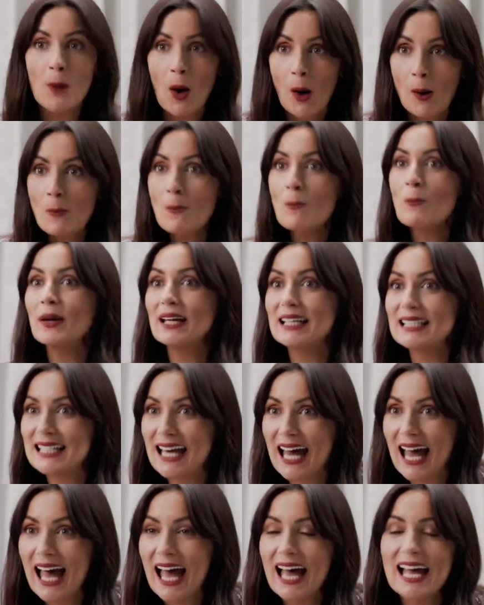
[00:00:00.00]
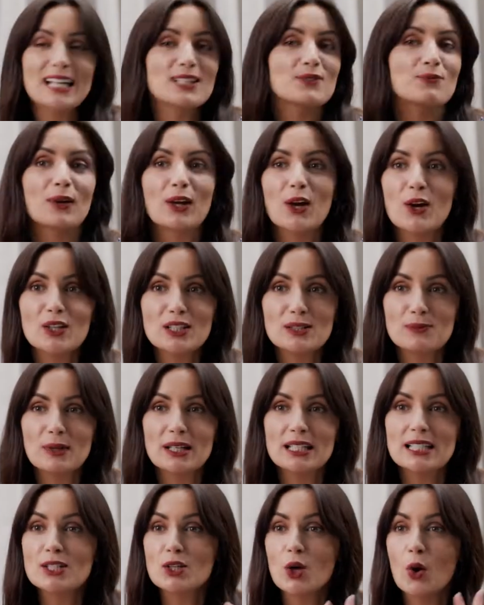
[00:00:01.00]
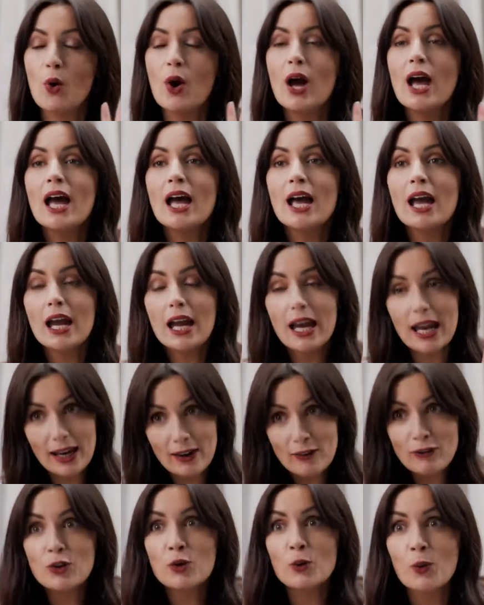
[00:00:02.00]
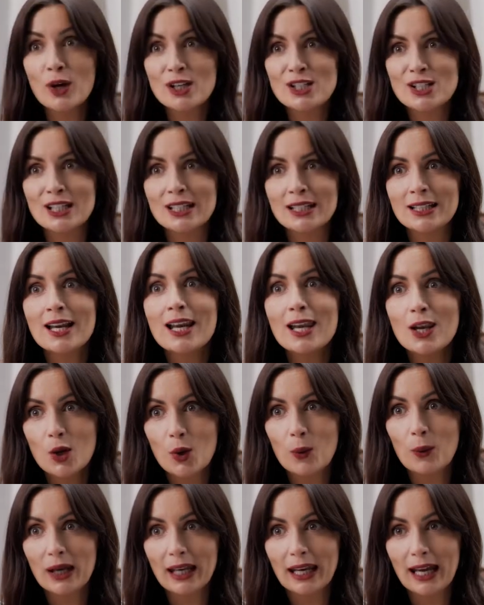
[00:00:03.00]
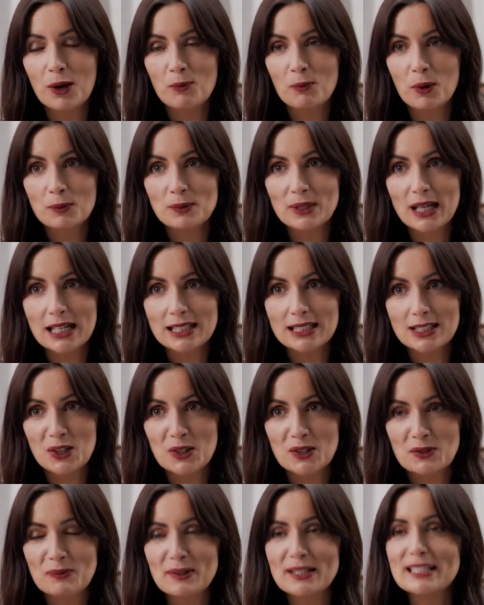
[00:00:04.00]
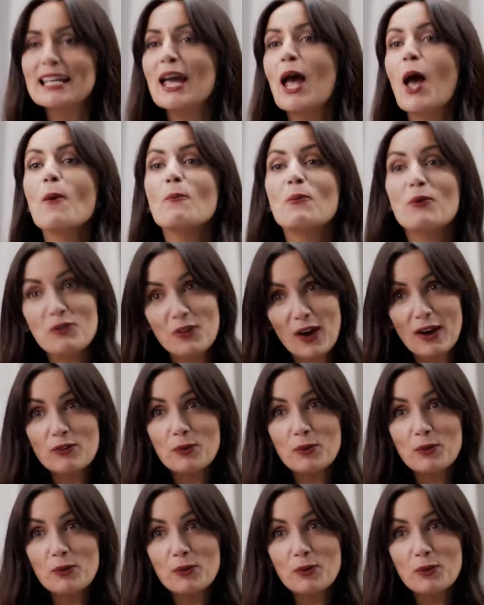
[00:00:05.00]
mom, my dad, my husband. So if you're watching, look away now, mom, dad and husband. But for